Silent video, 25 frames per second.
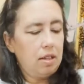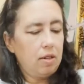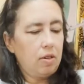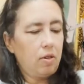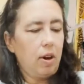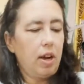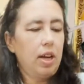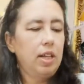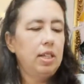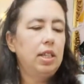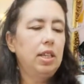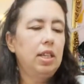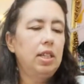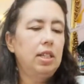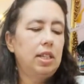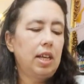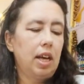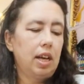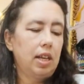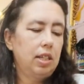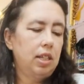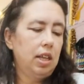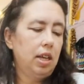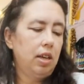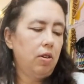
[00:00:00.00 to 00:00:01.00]
Crazy
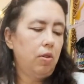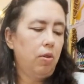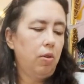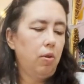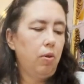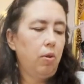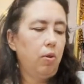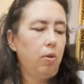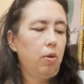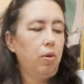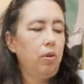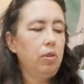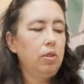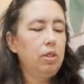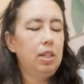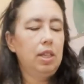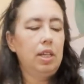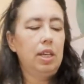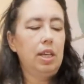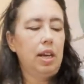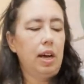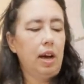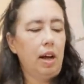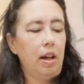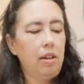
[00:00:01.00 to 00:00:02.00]
Sexy Cool
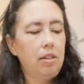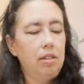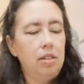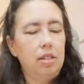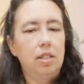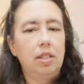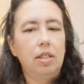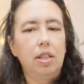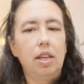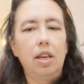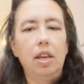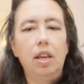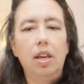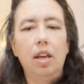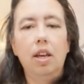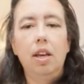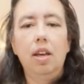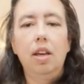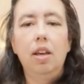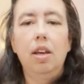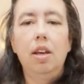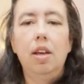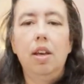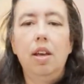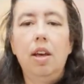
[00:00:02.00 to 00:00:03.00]
TLC.
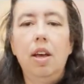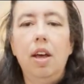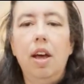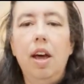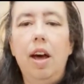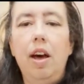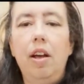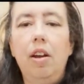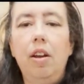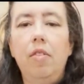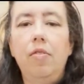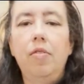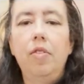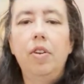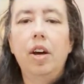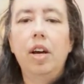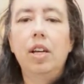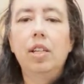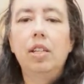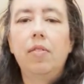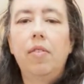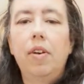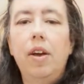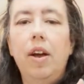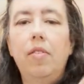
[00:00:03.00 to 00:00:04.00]
I don't know if you guys
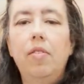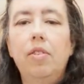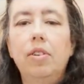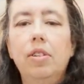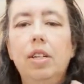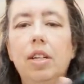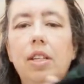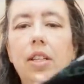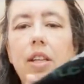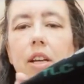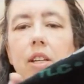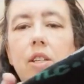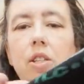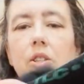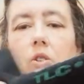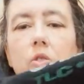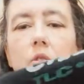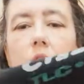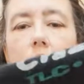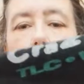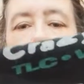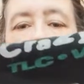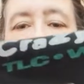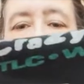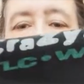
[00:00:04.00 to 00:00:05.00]
have ever seen that
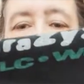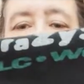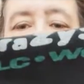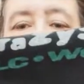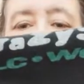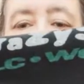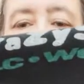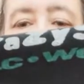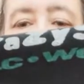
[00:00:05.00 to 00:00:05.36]
story, but these 3